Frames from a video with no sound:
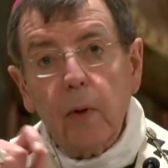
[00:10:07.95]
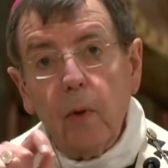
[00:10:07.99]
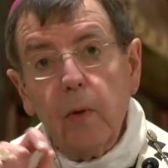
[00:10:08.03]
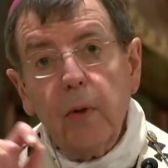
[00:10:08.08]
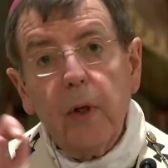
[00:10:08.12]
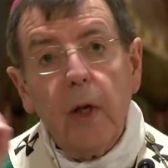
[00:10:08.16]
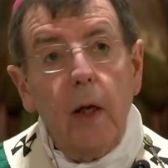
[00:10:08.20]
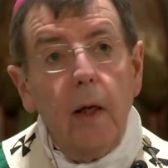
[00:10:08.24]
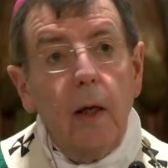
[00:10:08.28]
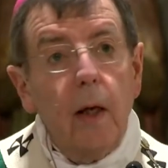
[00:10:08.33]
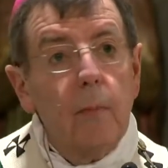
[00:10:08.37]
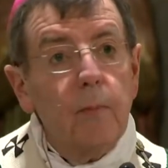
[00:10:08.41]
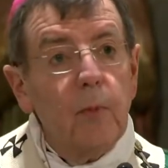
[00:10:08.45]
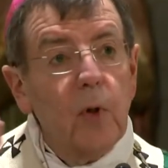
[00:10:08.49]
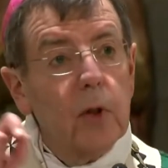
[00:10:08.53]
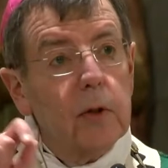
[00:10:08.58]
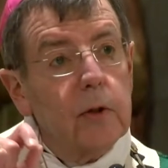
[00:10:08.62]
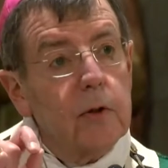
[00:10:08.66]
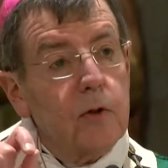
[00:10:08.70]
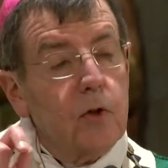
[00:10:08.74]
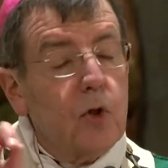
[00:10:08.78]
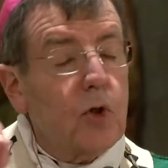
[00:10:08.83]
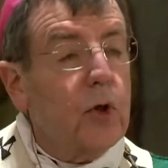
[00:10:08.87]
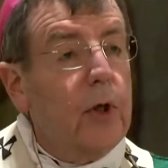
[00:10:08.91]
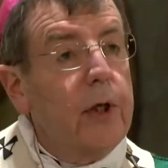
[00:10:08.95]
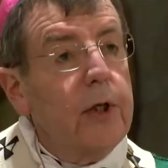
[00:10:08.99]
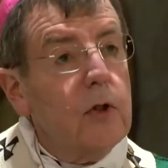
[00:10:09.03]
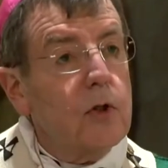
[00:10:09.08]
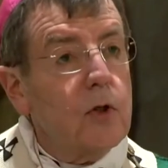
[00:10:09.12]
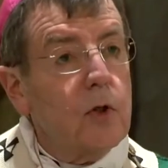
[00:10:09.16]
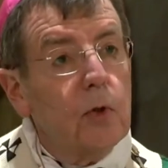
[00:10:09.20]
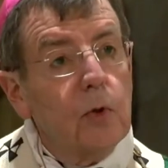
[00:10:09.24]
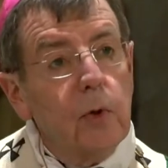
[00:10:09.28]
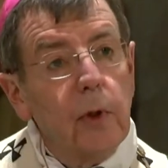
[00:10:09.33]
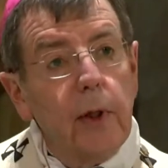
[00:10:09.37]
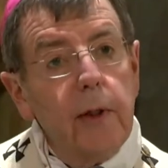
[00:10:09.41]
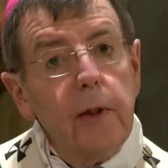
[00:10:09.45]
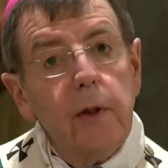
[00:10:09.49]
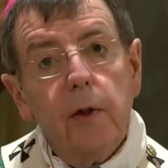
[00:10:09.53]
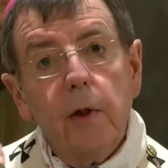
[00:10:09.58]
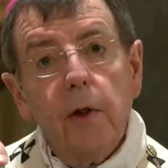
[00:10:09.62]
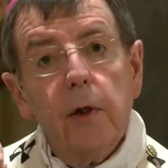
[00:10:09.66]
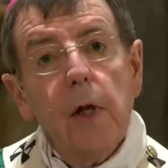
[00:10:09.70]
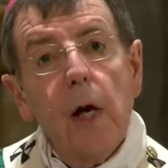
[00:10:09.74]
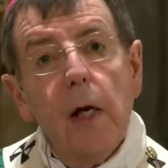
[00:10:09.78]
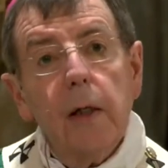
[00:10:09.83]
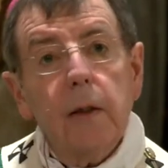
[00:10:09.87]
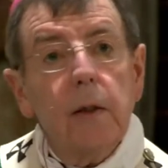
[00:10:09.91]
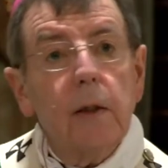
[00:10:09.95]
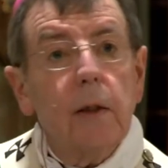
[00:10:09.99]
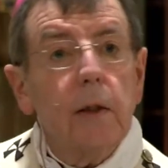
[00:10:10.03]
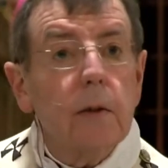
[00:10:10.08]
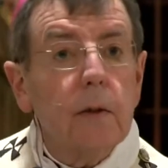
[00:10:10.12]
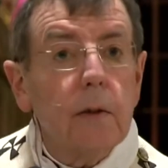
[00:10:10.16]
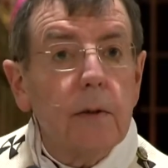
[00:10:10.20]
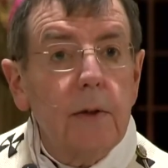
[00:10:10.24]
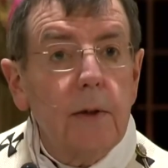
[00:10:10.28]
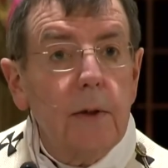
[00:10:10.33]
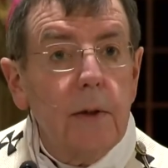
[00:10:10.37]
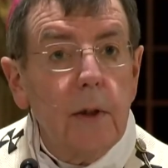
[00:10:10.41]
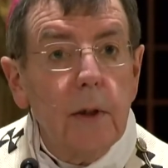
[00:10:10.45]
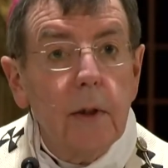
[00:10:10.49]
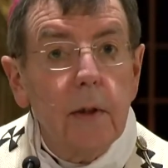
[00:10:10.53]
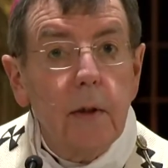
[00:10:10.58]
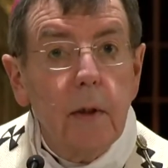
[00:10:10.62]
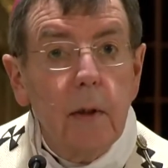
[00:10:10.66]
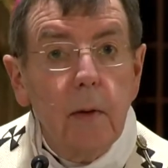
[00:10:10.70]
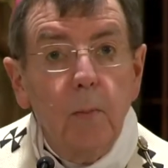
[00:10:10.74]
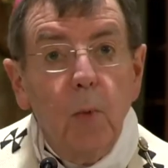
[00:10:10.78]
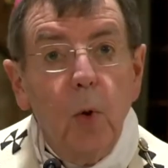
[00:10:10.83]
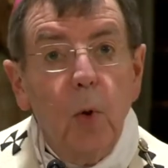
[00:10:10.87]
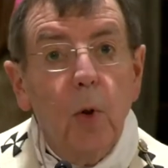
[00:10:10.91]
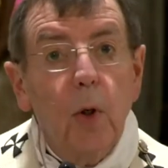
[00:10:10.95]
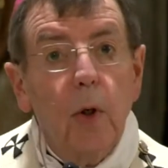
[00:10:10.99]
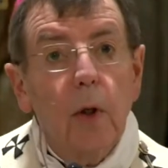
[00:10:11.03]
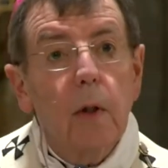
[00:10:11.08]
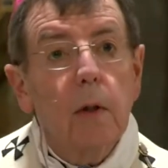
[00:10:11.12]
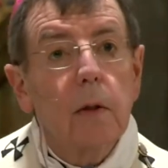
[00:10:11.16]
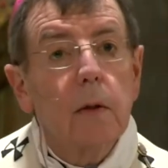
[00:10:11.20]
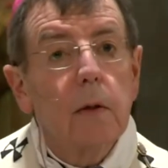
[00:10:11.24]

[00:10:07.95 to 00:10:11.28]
okay, I'm going to treat you like you're not guilty anymore.